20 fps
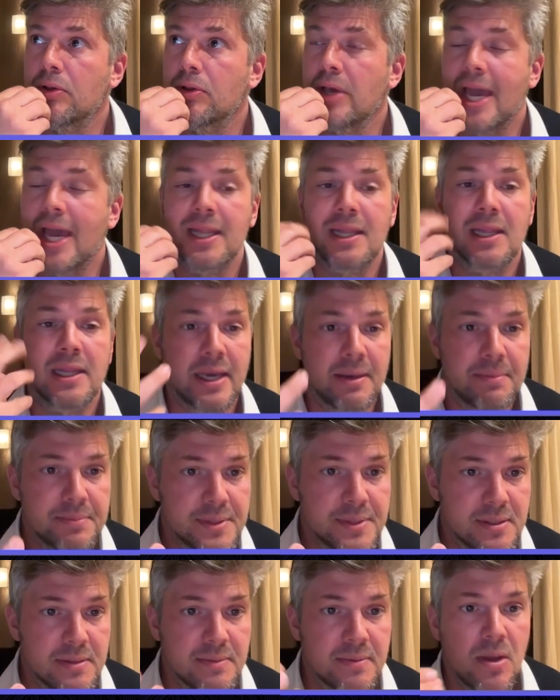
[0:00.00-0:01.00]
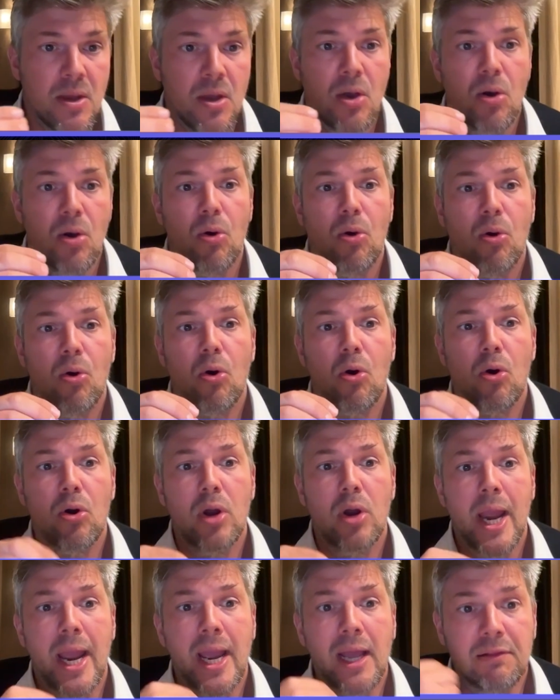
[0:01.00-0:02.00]
LLMs
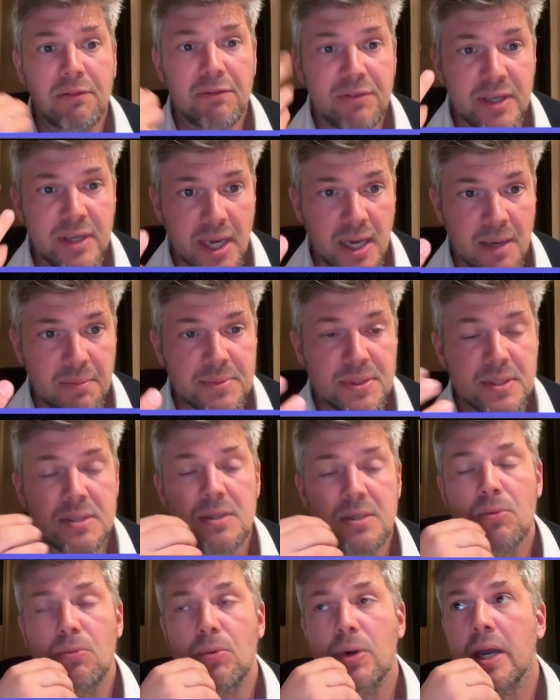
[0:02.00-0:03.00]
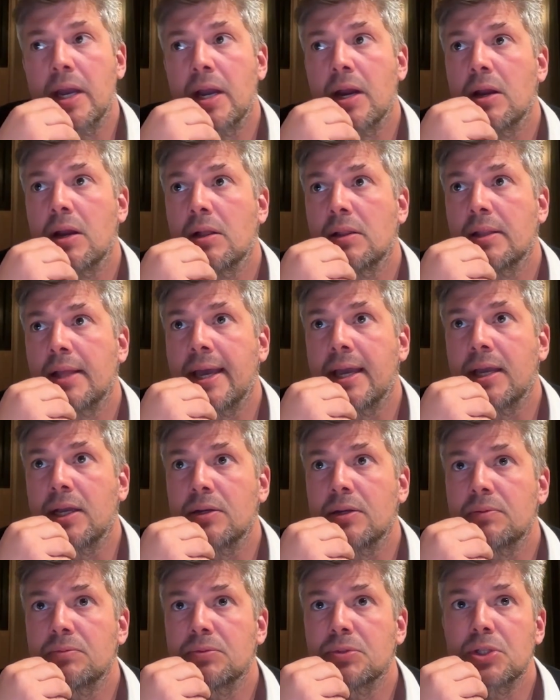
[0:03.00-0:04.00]
or LVMs, where
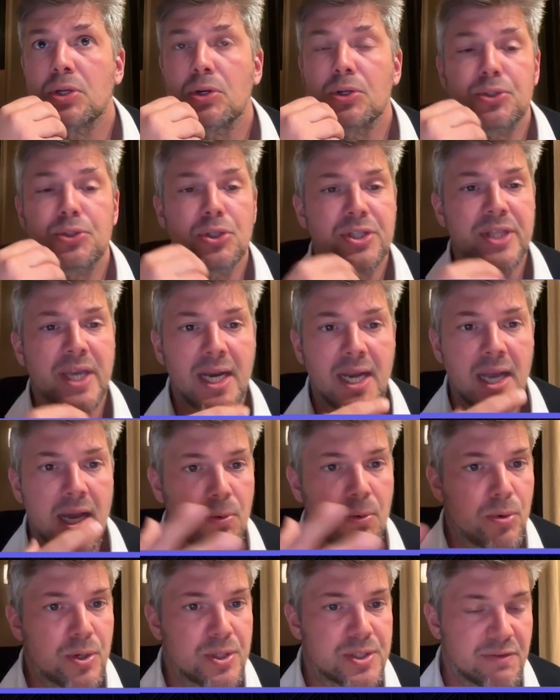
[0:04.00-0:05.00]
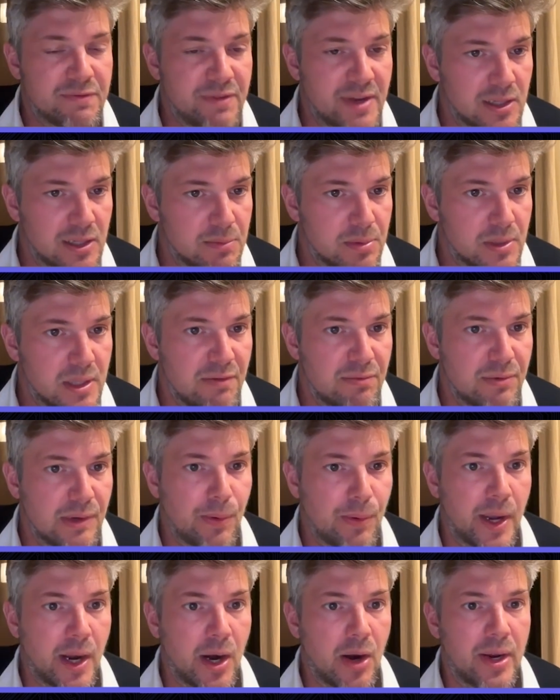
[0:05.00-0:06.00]
the data was available
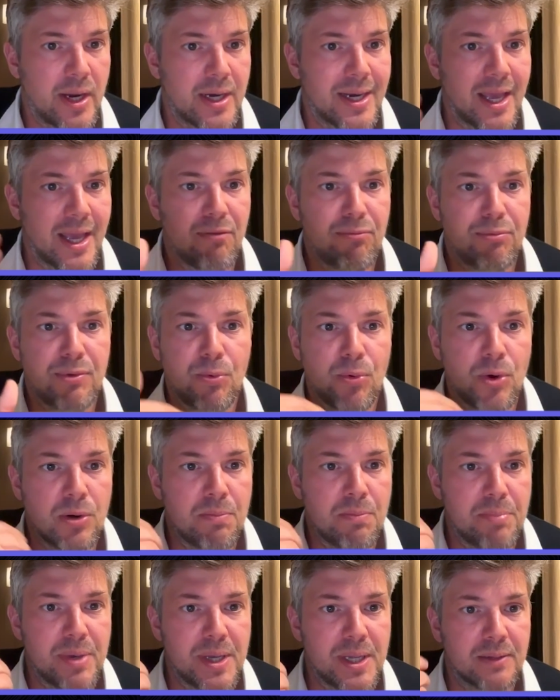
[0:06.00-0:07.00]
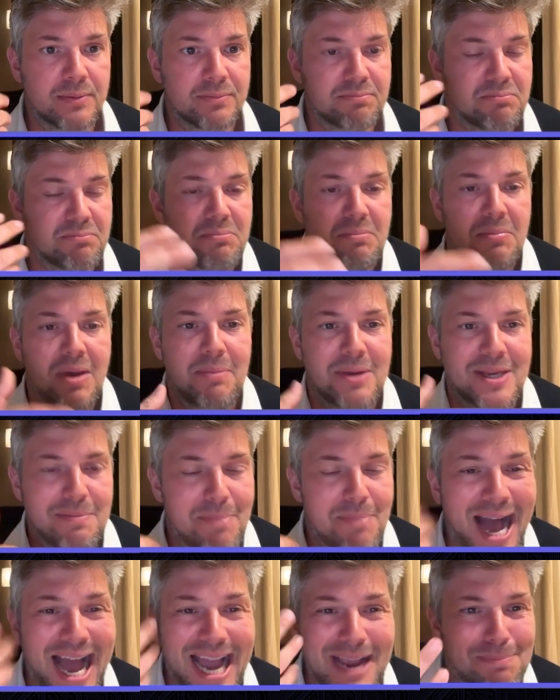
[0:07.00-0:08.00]
everywhere and everyone built,
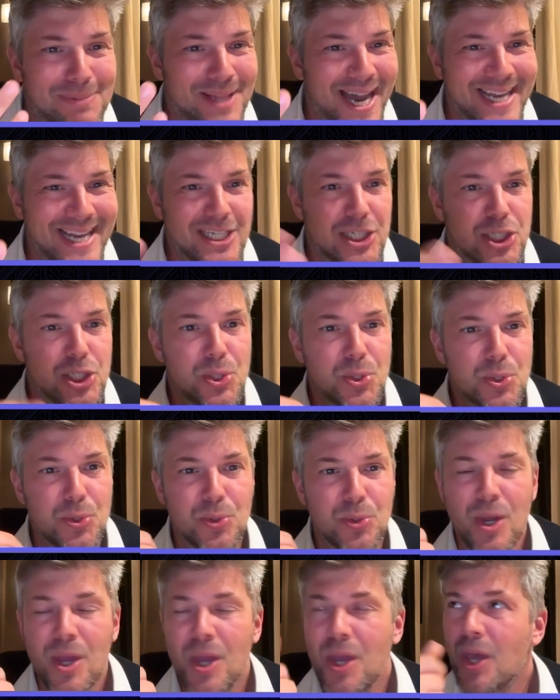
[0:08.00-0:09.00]
pipeline to